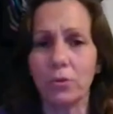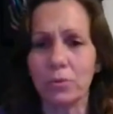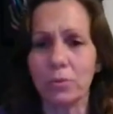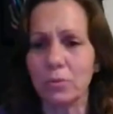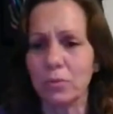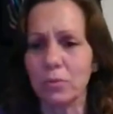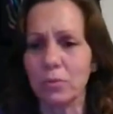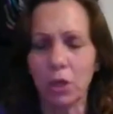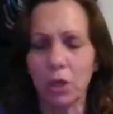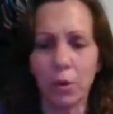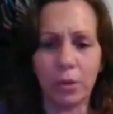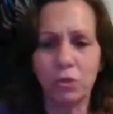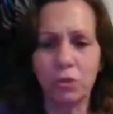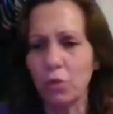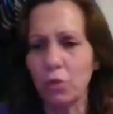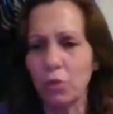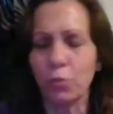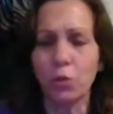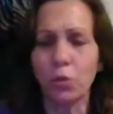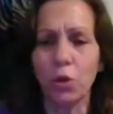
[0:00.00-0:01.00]
you know, a, a
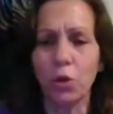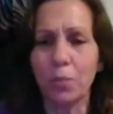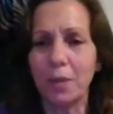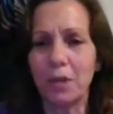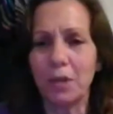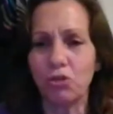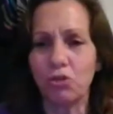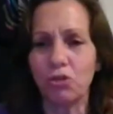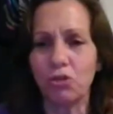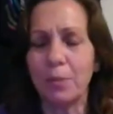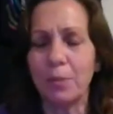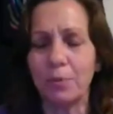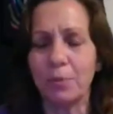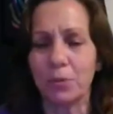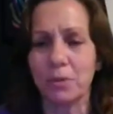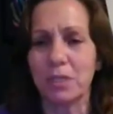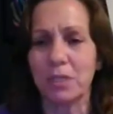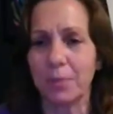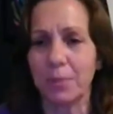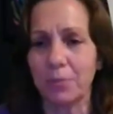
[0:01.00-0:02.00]
room in a ship or
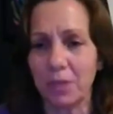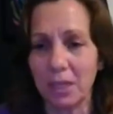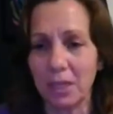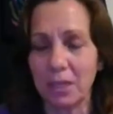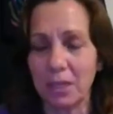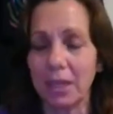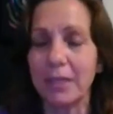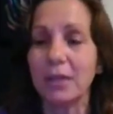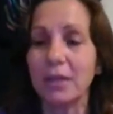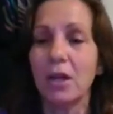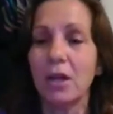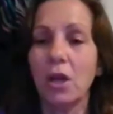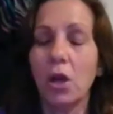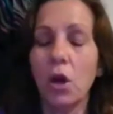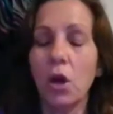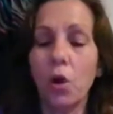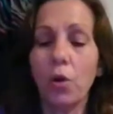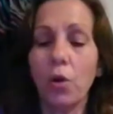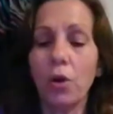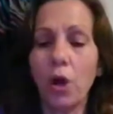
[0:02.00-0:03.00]
something like,
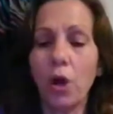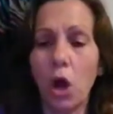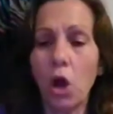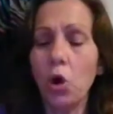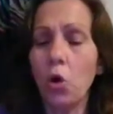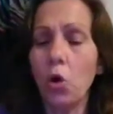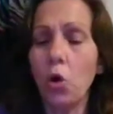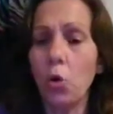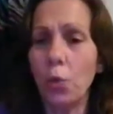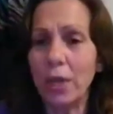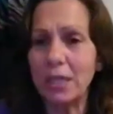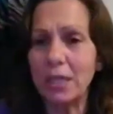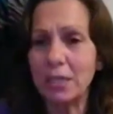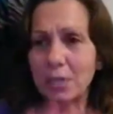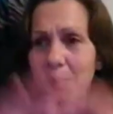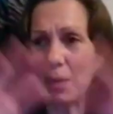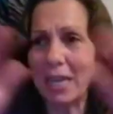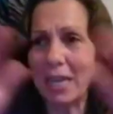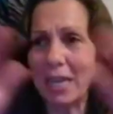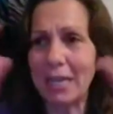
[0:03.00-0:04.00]
or, oh, it's
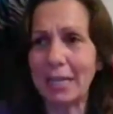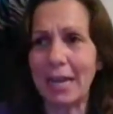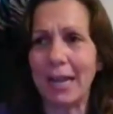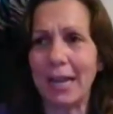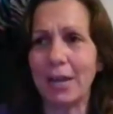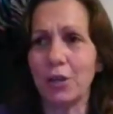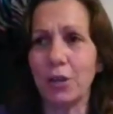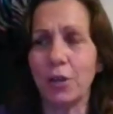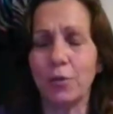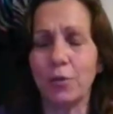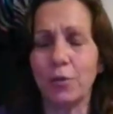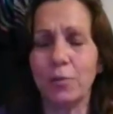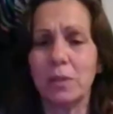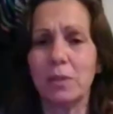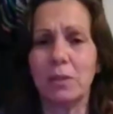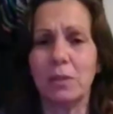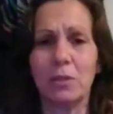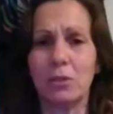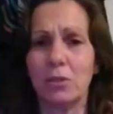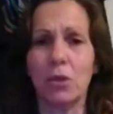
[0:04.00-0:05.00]
made out of
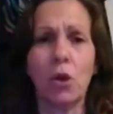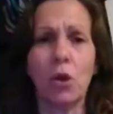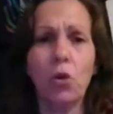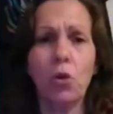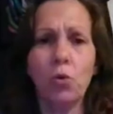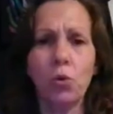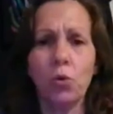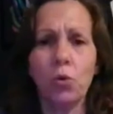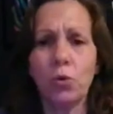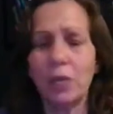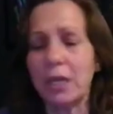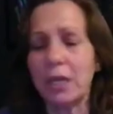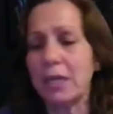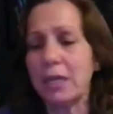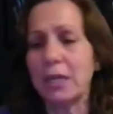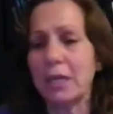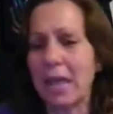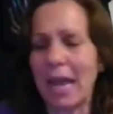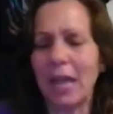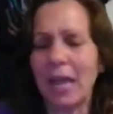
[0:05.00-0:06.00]
stone and
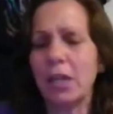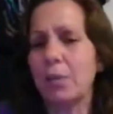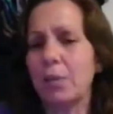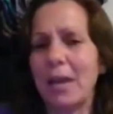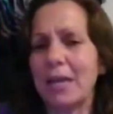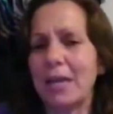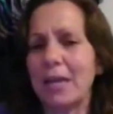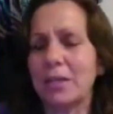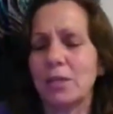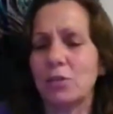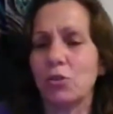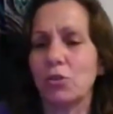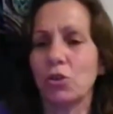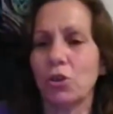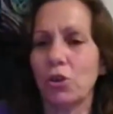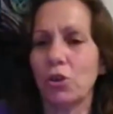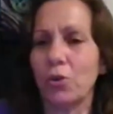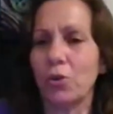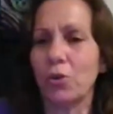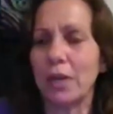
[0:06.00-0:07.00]

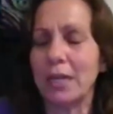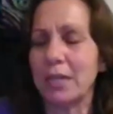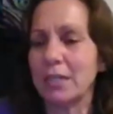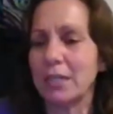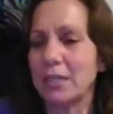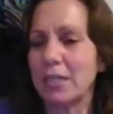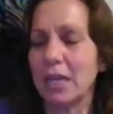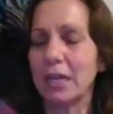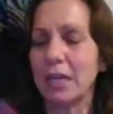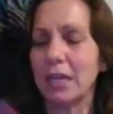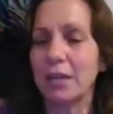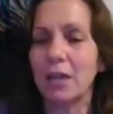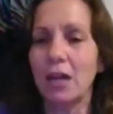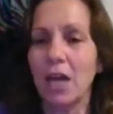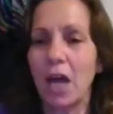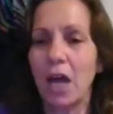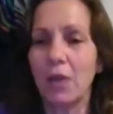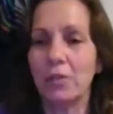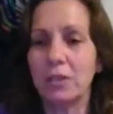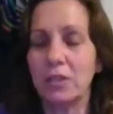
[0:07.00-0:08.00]
alabaster, and it's like
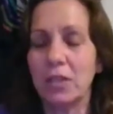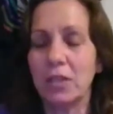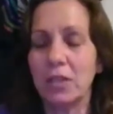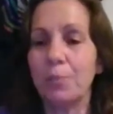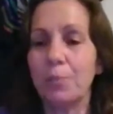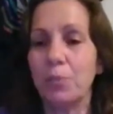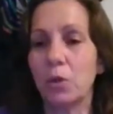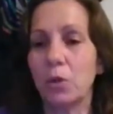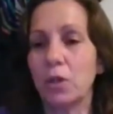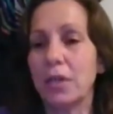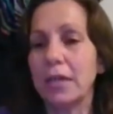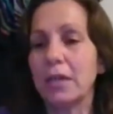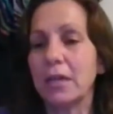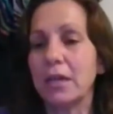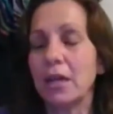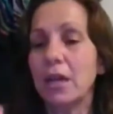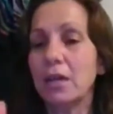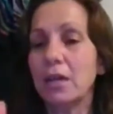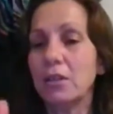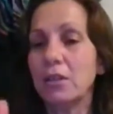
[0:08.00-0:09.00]
of a temple. Like
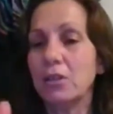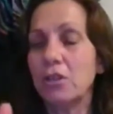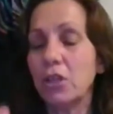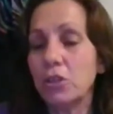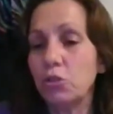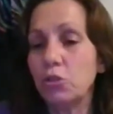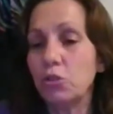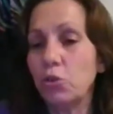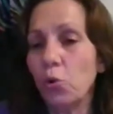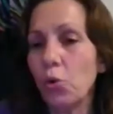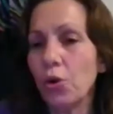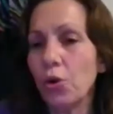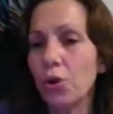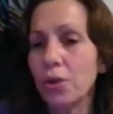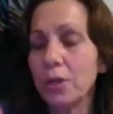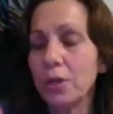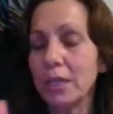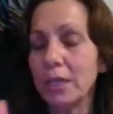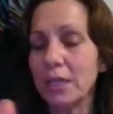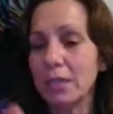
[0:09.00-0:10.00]
the door
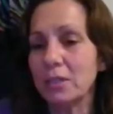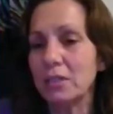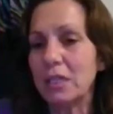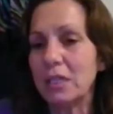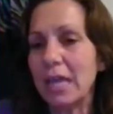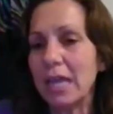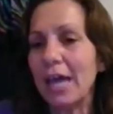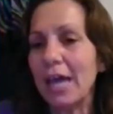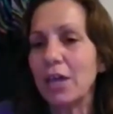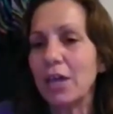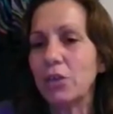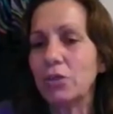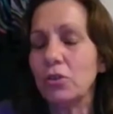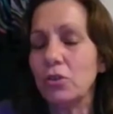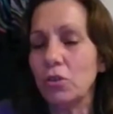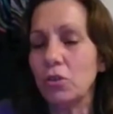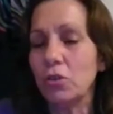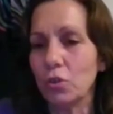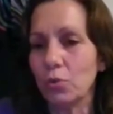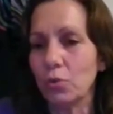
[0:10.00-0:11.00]
can tell
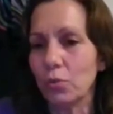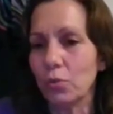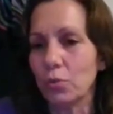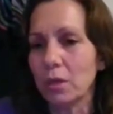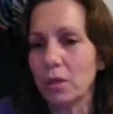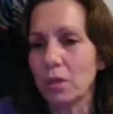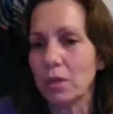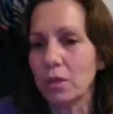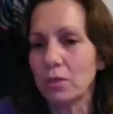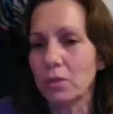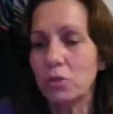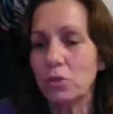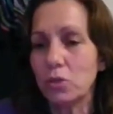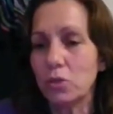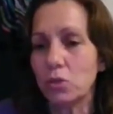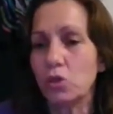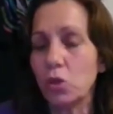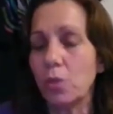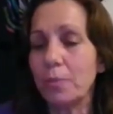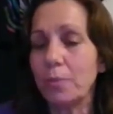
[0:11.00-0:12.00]
you
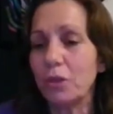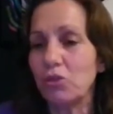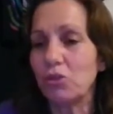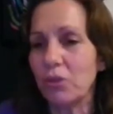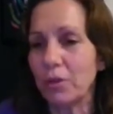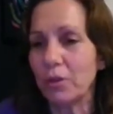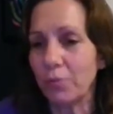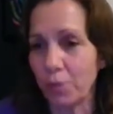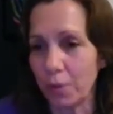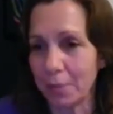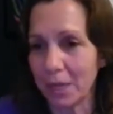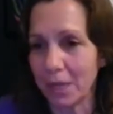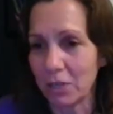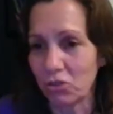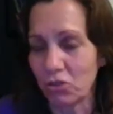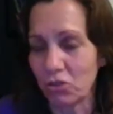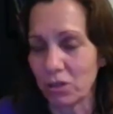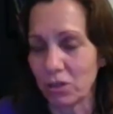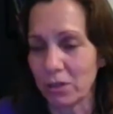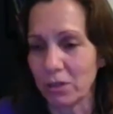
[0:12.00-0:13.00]
so much
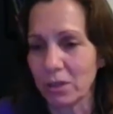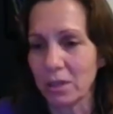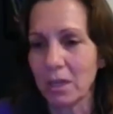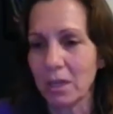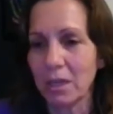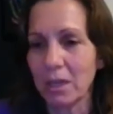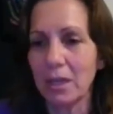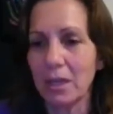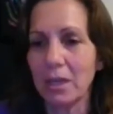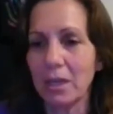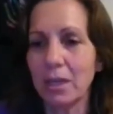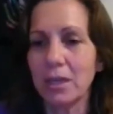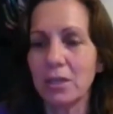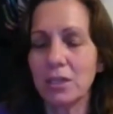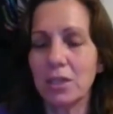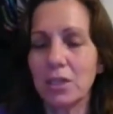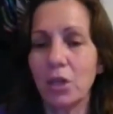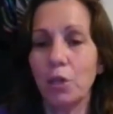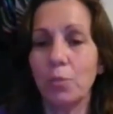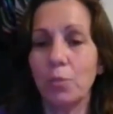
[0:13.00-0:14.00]
information.
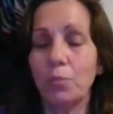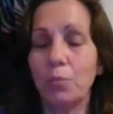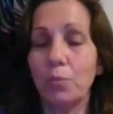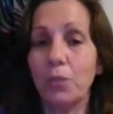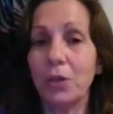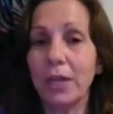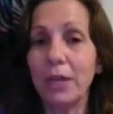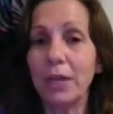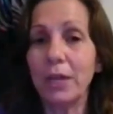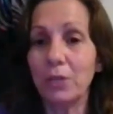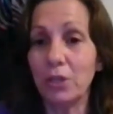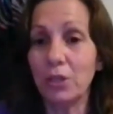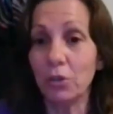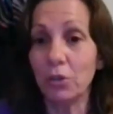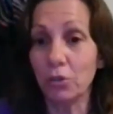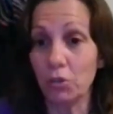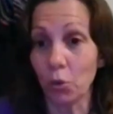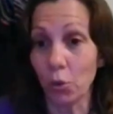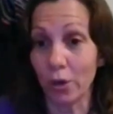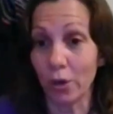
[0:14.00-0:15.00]
So play with your
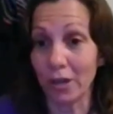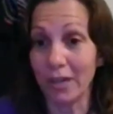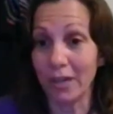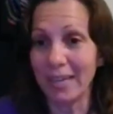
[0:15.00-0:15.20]
door.